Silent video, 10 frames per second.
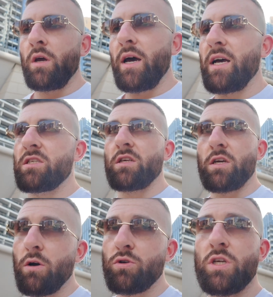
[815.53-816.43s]
as the
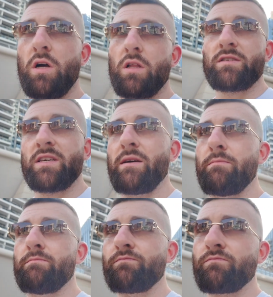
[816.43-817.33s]
Coaching
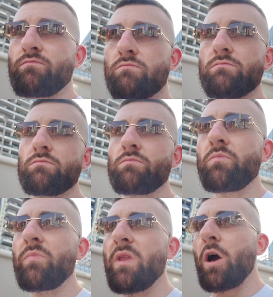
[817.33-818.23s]
Coliseum
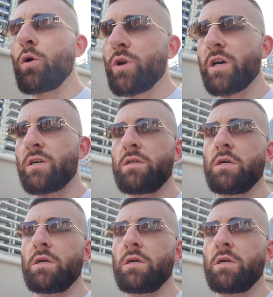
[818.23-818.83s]
owner,